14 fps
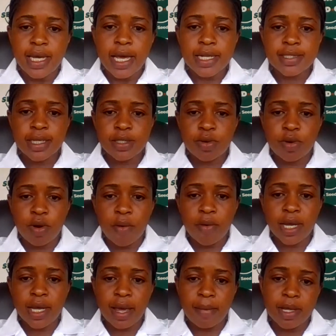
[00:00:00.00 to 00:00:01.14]
as Seedco are
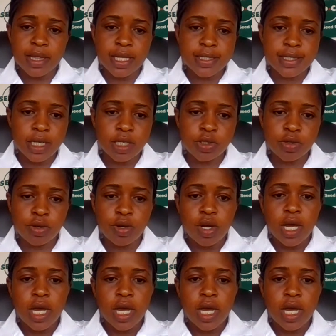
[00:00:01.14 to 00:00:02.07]
we curbing this issue?